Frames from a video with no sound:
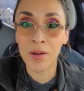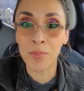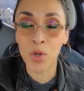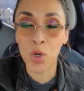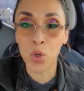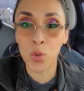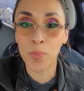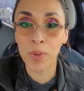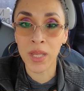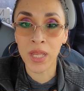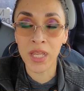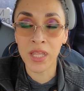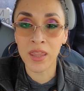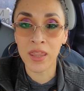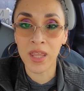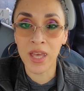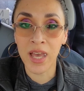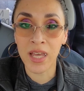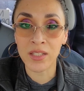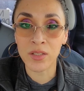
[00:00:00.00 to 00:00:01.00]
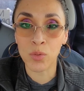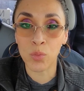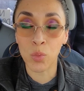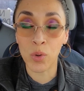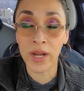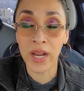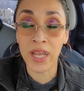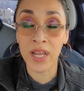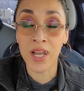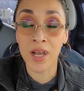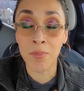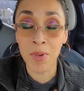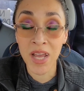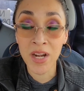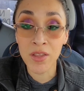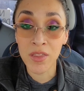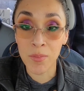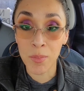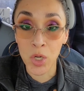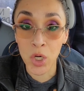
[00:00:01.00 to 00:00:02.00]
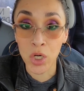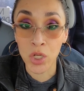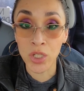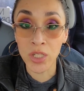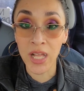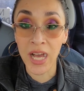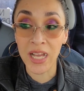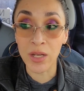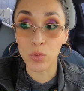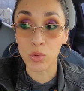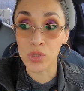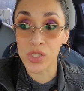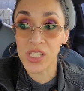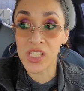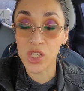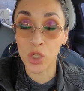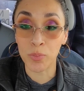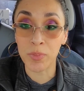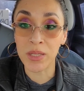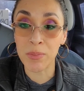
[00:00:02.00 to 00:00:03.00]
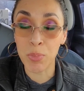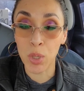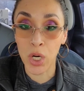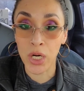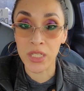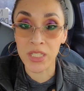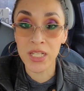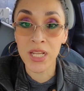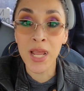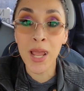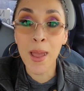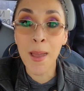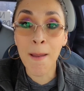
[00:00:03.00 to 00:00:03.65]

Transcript: I'm hoping that when I come out of the mall, I will still be parked